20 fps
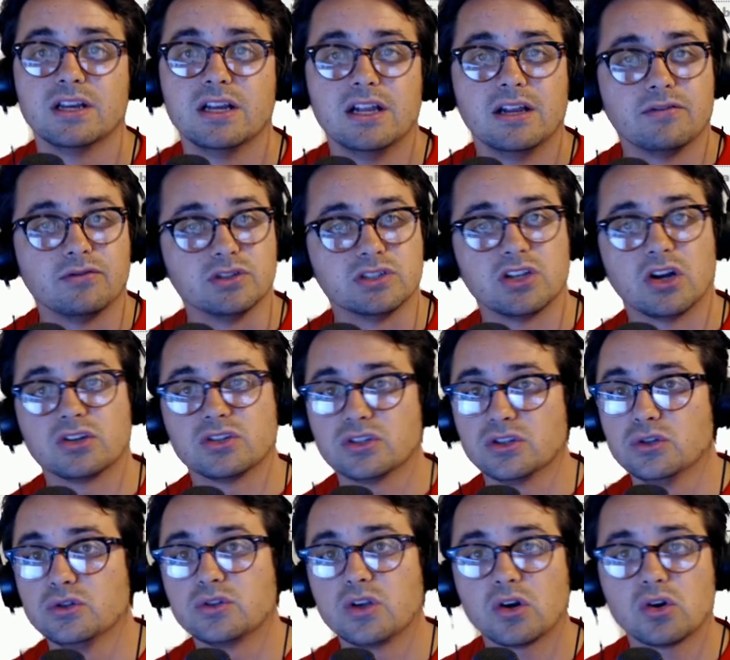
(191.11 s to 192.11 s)
If we start to
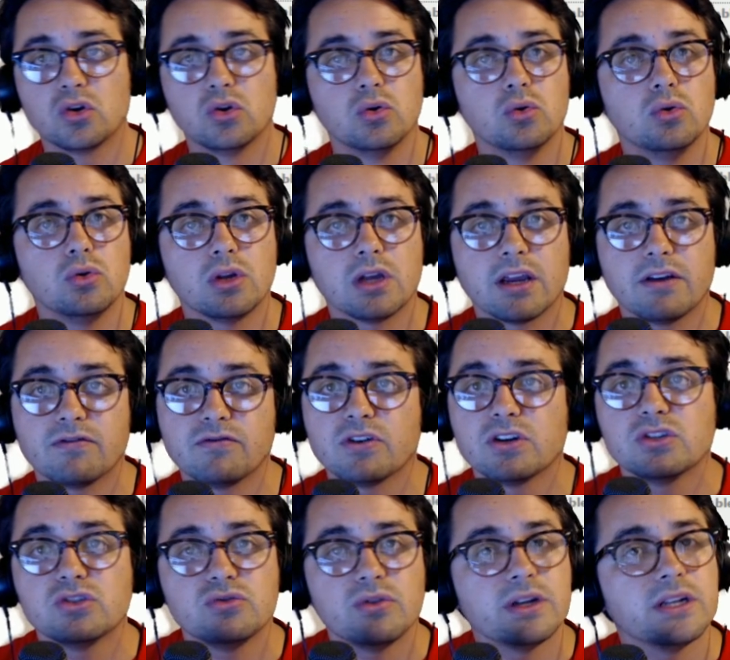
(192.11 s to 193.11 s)
lose our cool or get
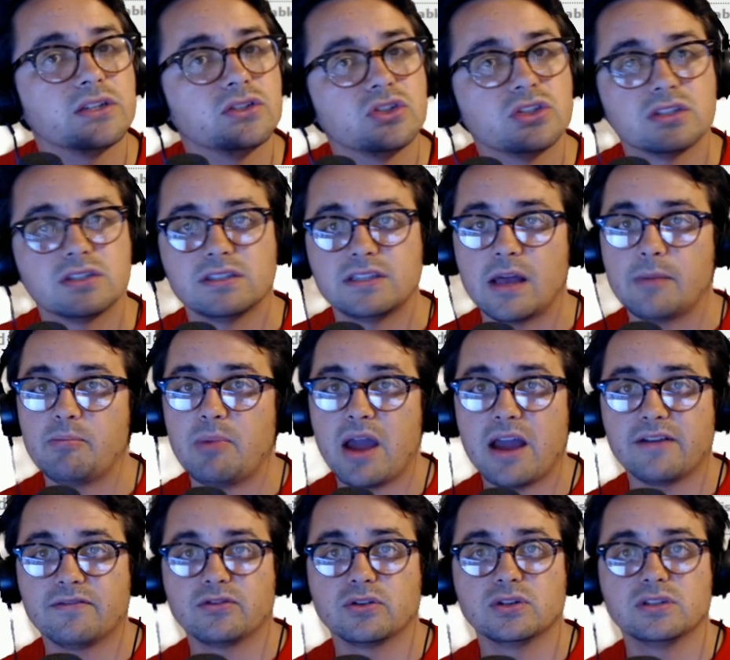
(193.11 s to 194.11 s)
frustrated, just step
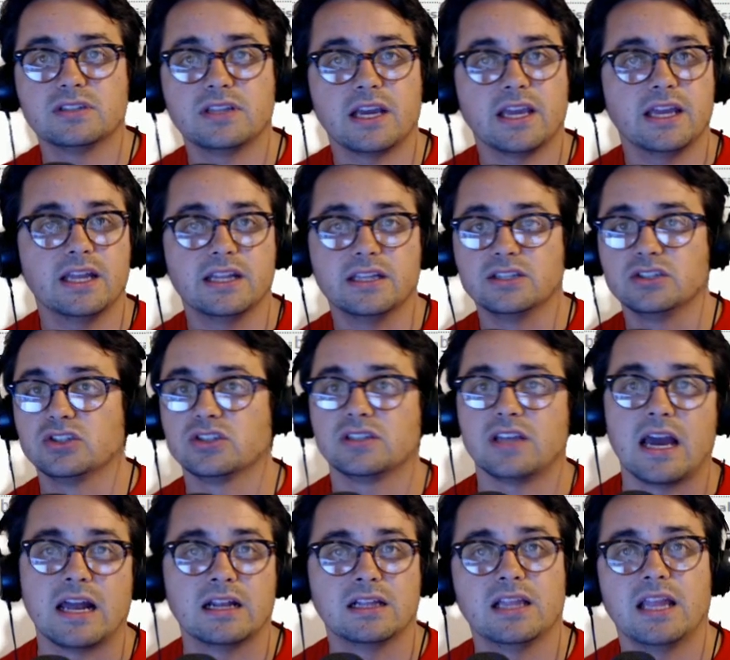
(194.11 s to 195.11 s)
back for a second and just
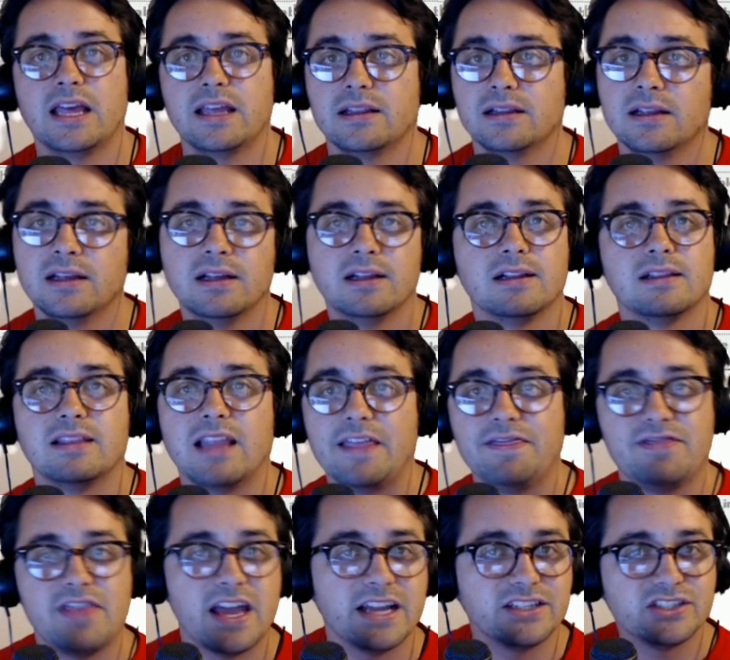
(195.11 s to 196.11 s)
kind of let
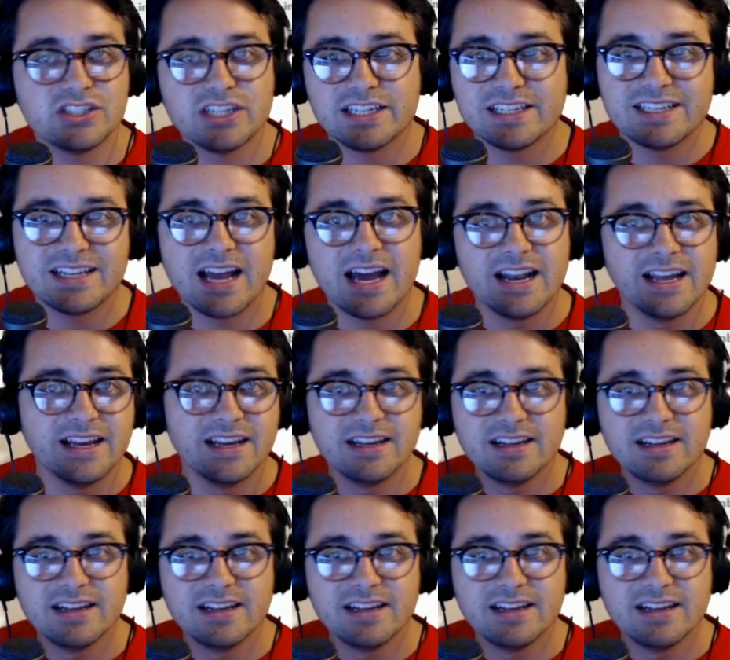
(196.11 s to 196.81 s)
that shit kind of